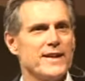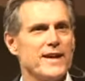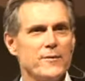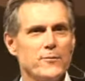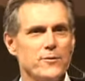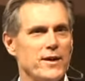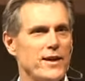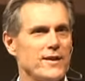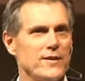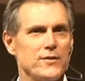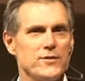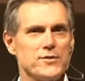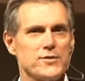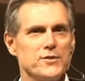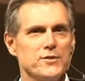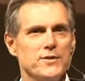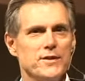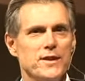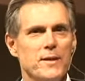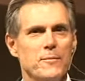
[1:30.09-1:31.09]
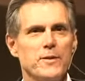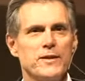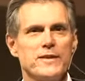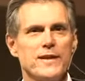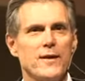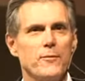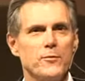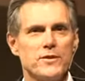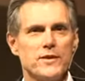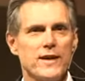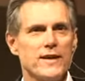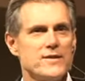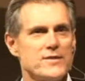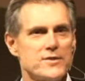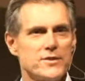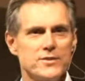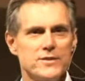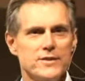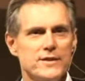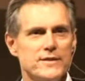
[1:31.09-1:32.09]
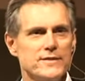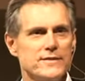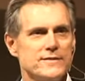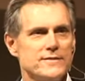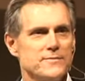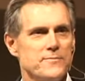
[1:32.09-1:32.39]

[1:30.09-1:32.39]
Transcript: that, that looks good. I bet that would taste good.